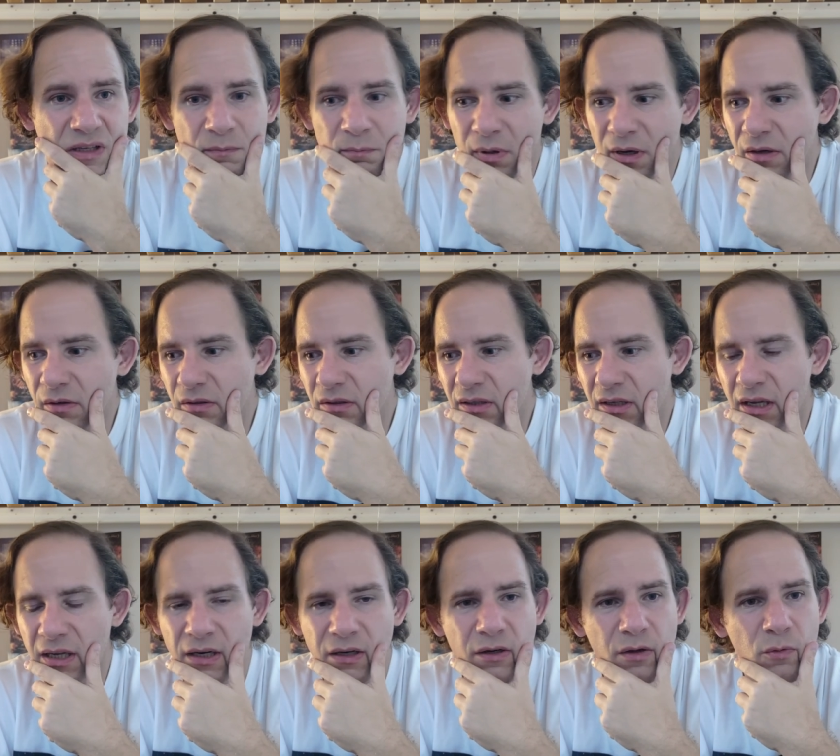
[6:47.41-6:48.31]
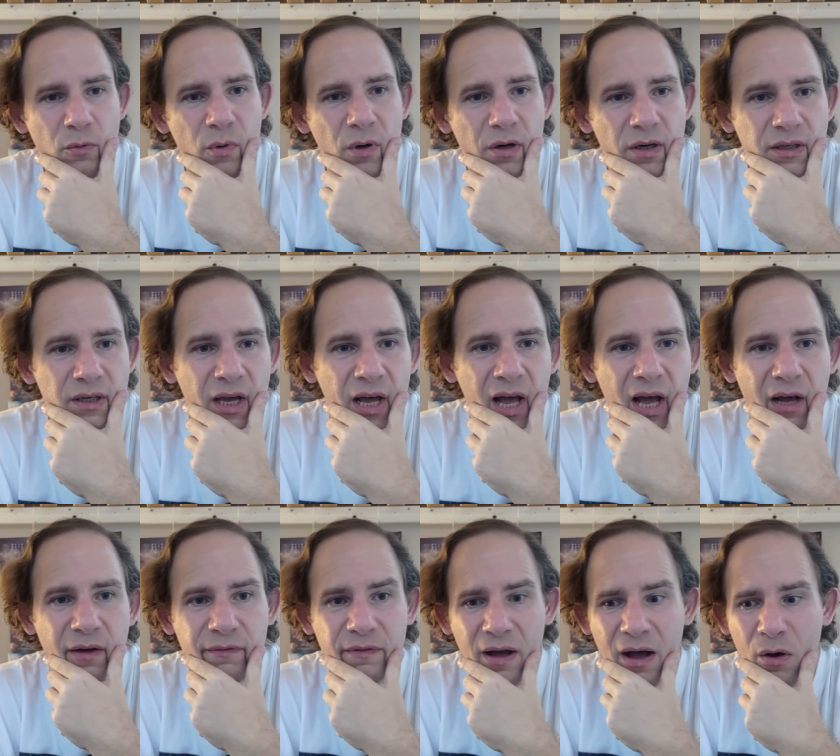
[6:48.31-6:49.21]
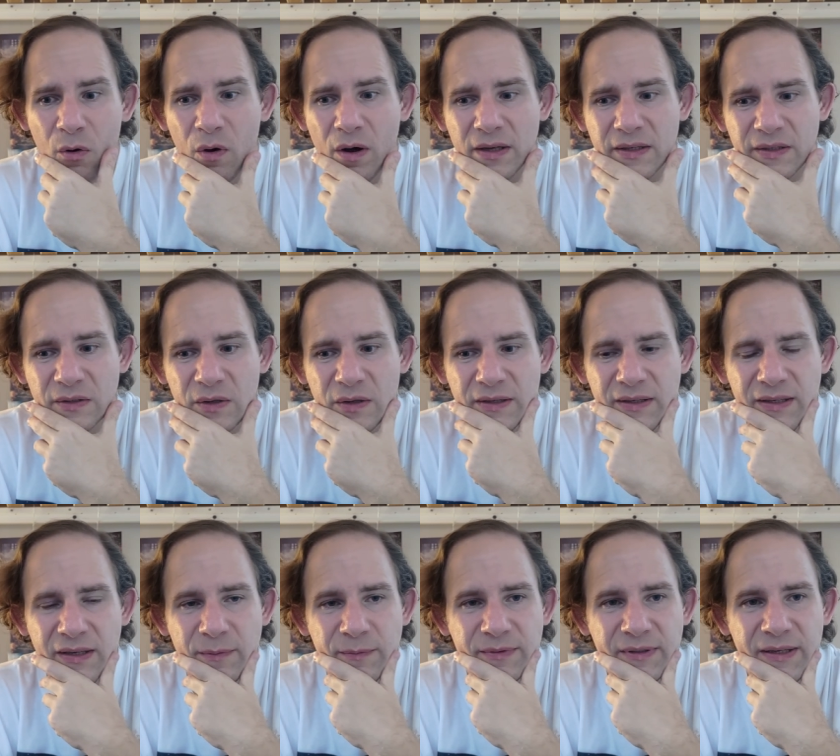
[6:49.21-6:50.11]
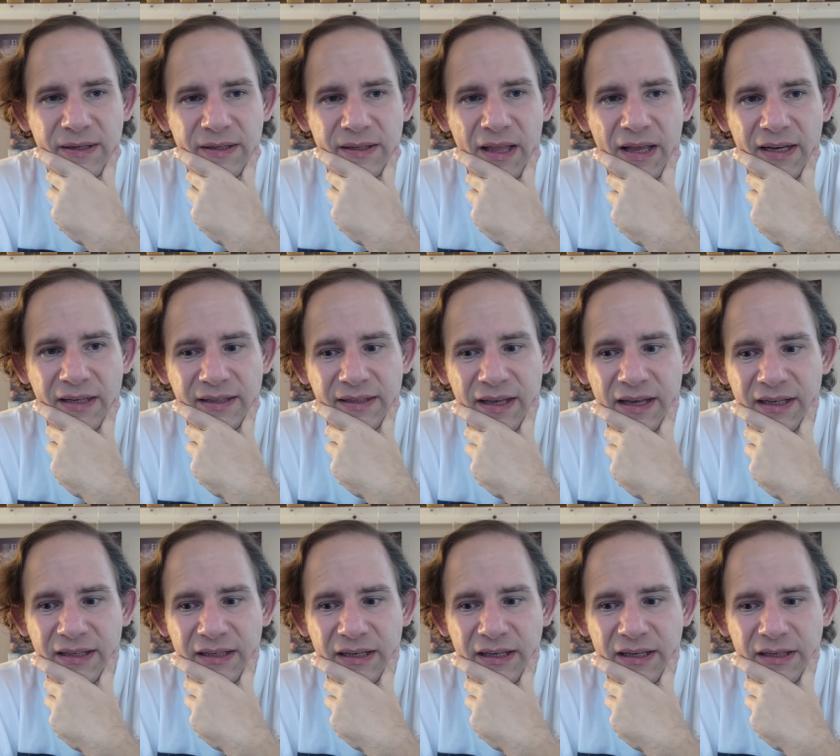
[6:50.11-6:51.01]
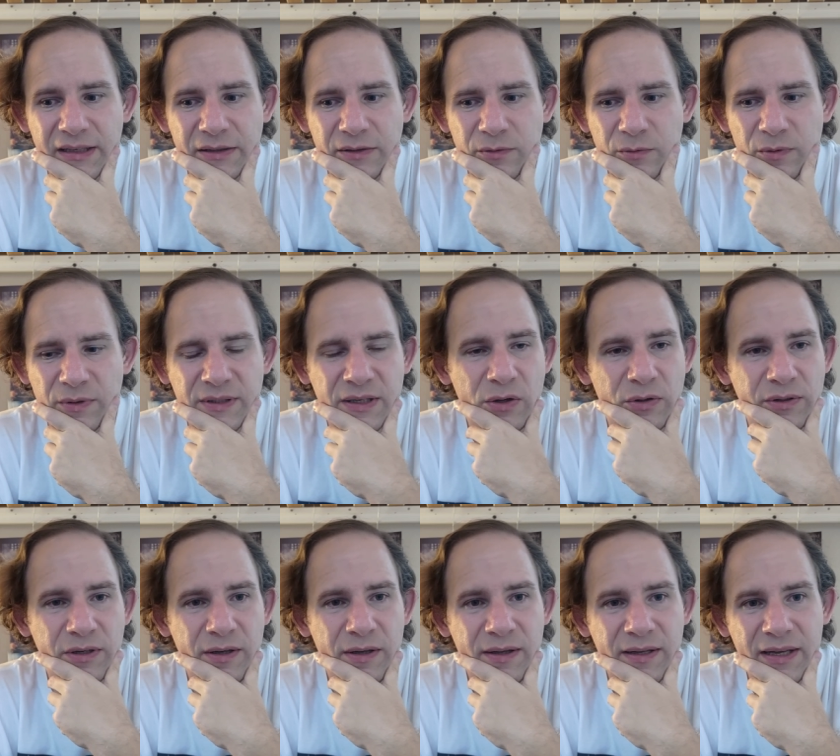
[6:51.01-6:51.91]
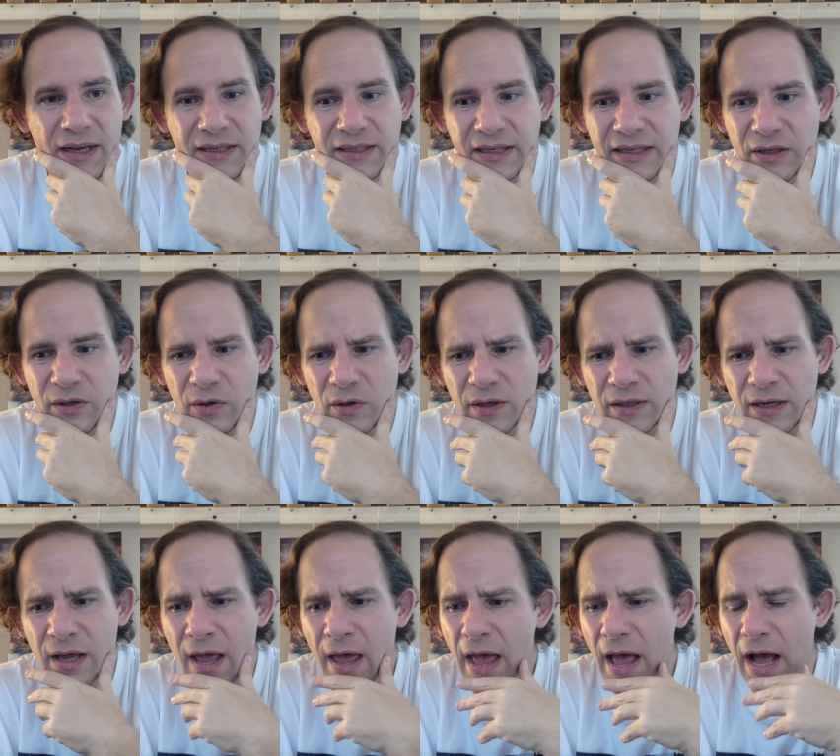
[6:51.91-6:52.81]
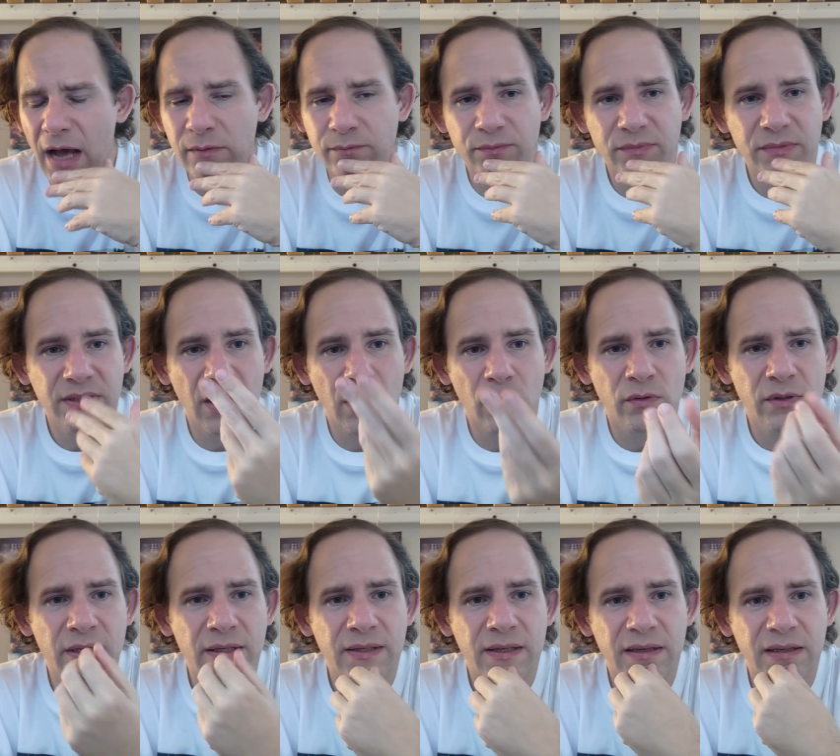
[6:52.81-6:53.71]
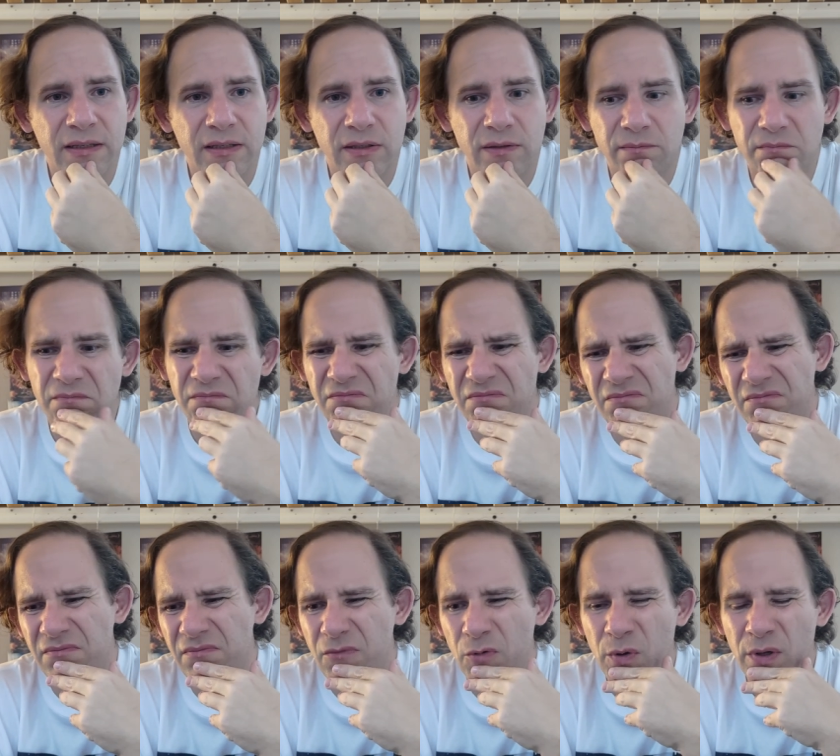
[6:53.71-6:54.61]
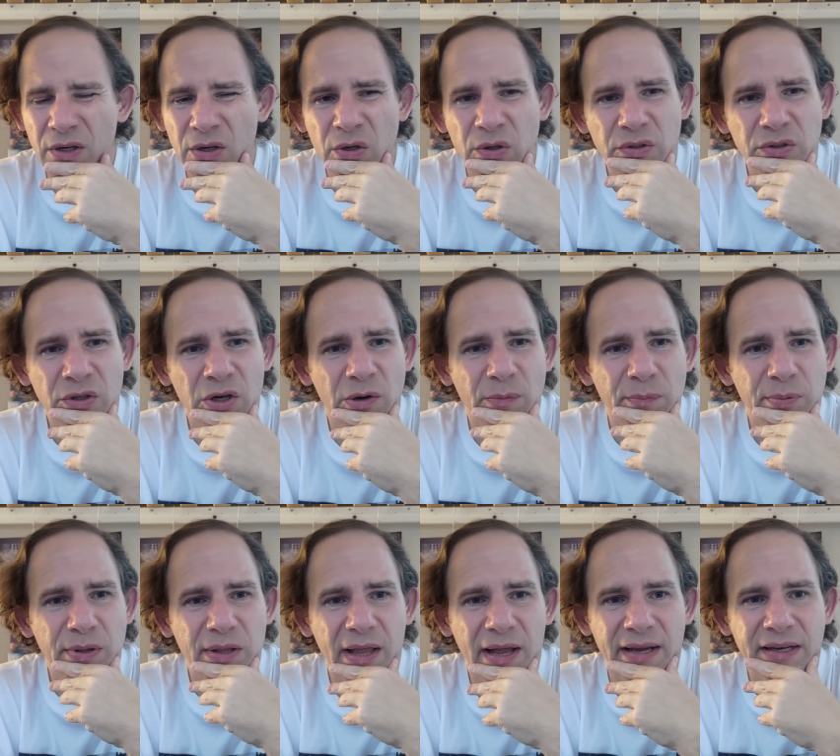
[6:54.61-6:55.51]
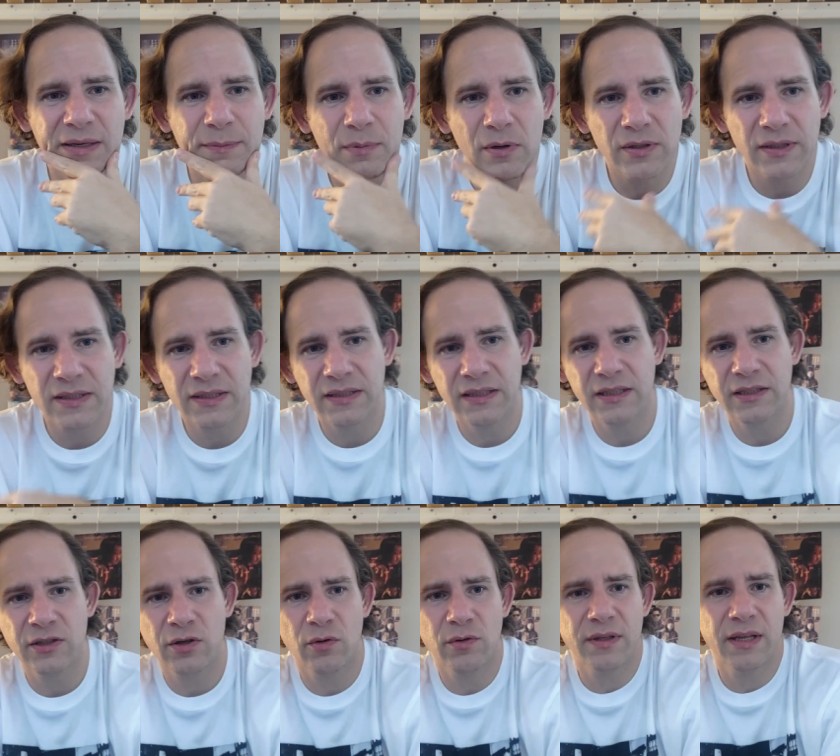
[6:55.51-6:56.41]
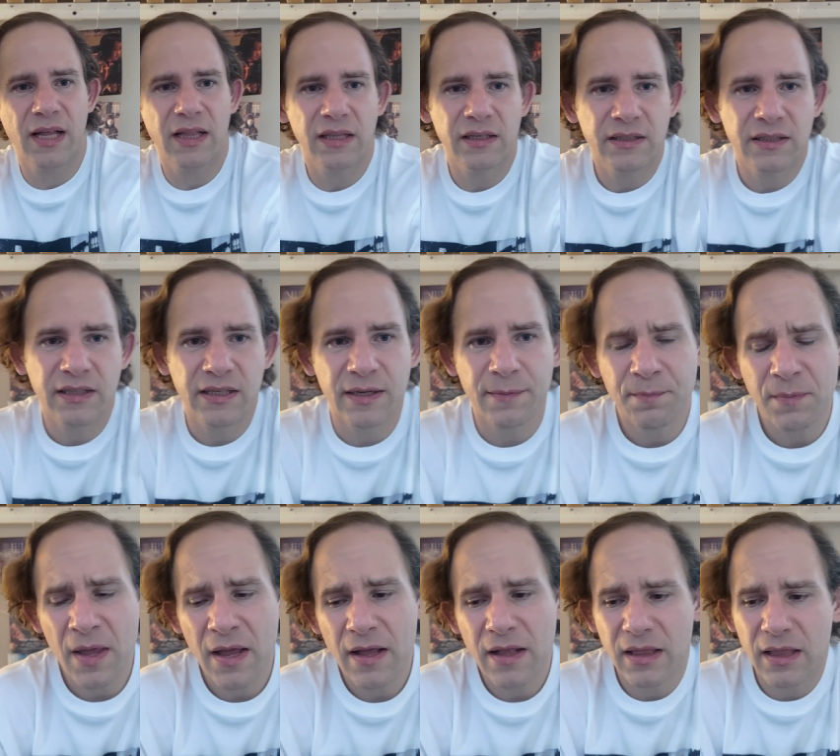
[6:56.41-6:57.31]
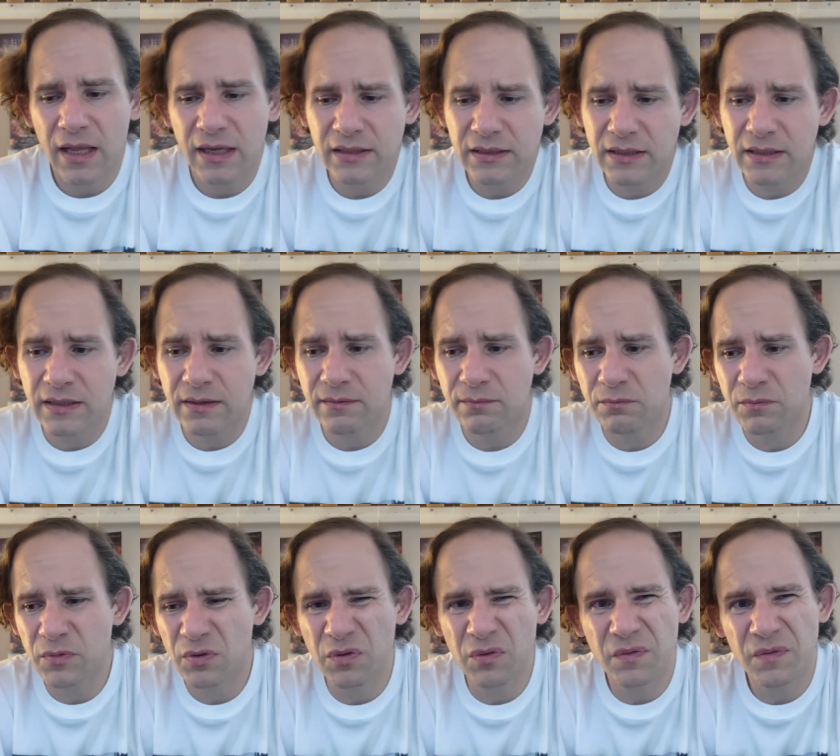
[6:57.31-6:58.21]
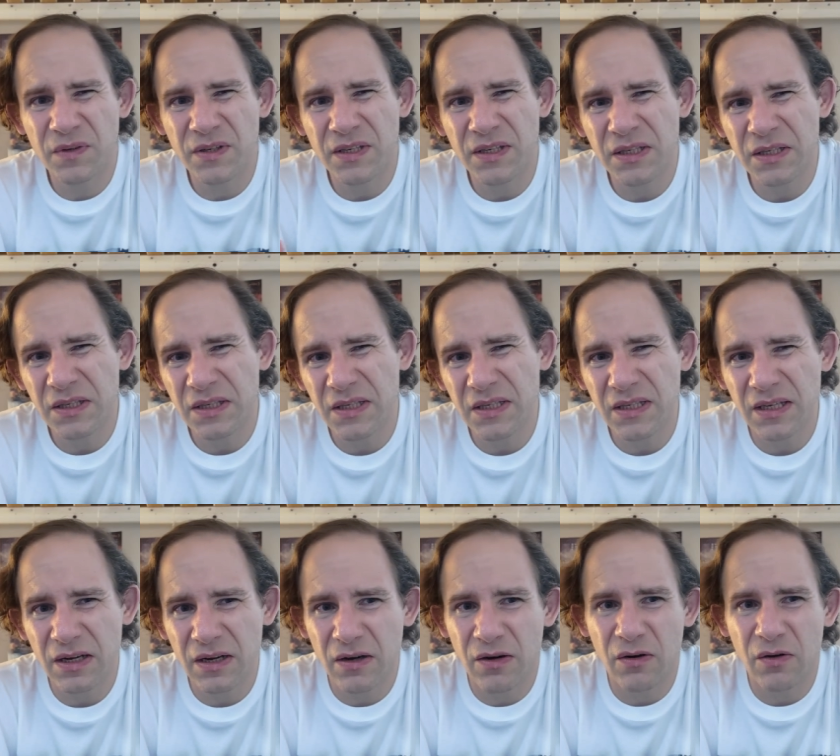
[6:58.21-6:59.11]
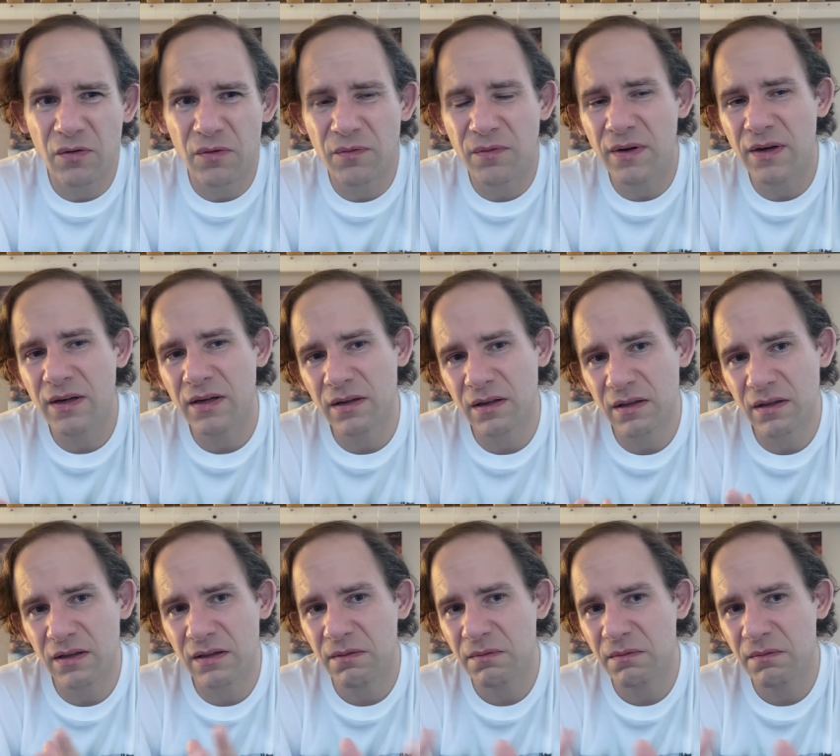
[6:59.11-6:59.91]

about I don't know one and a half hours or something like that, and without getting hurt. Um, the only thing we could complain about is the tonality, like this movie over